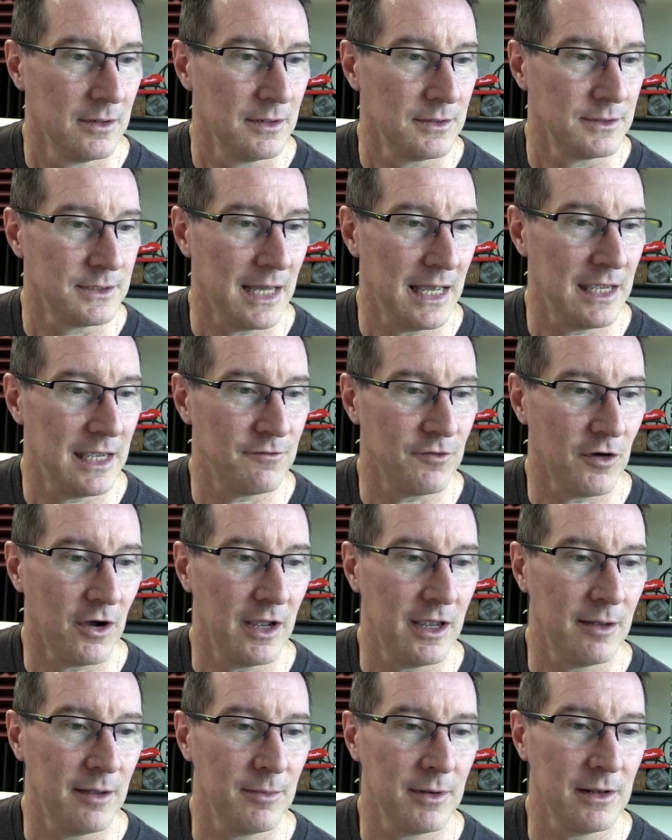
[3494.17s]
Dave,
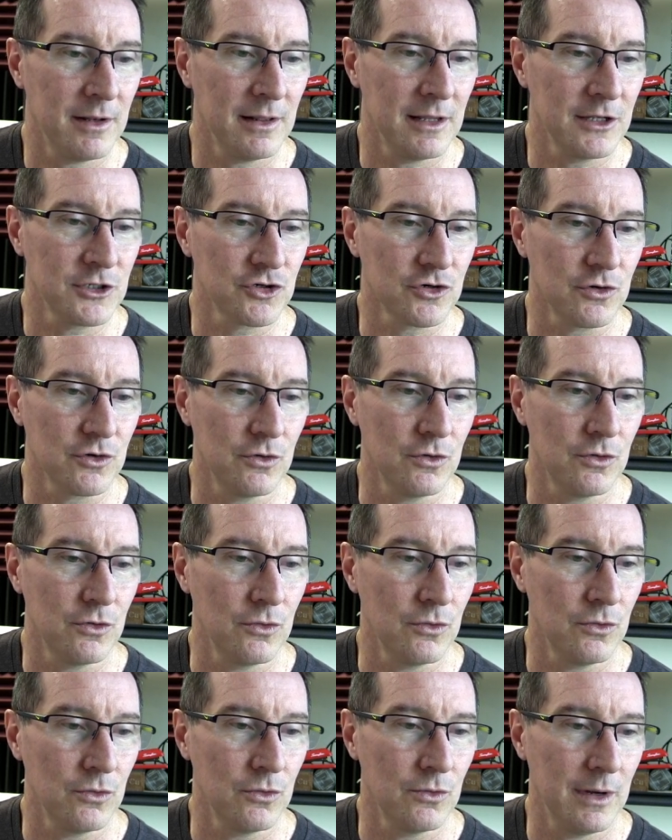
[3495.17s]
I am an
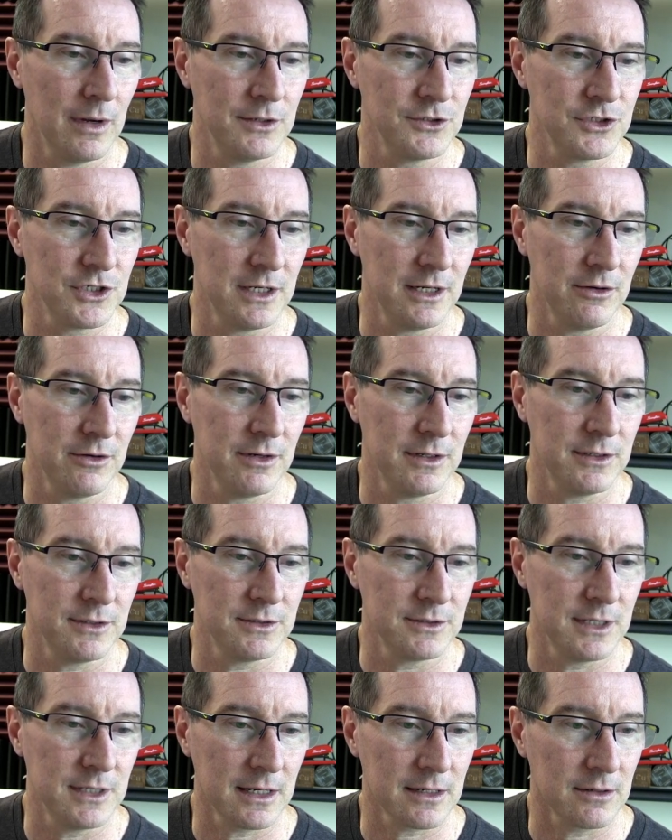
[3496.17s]
electrical
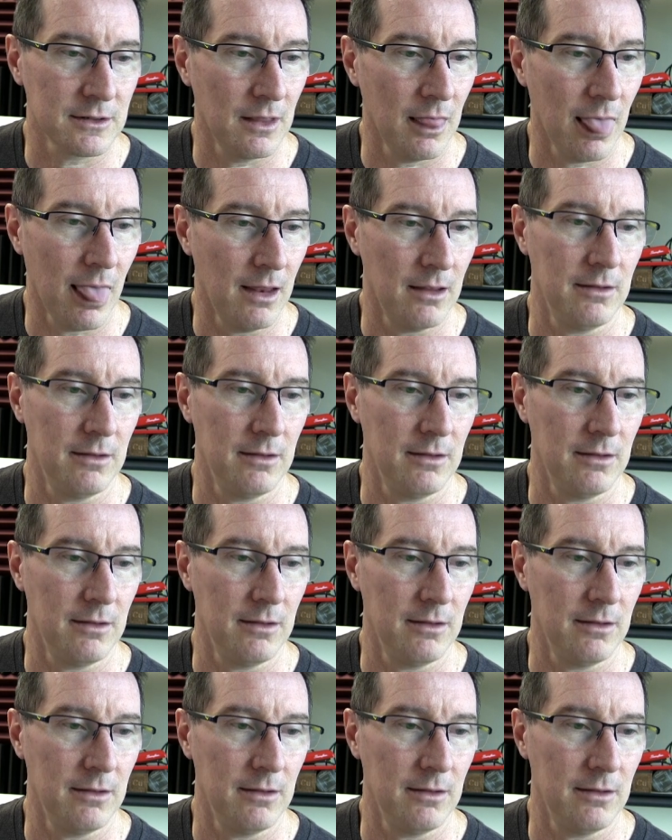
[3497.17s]
engineering technology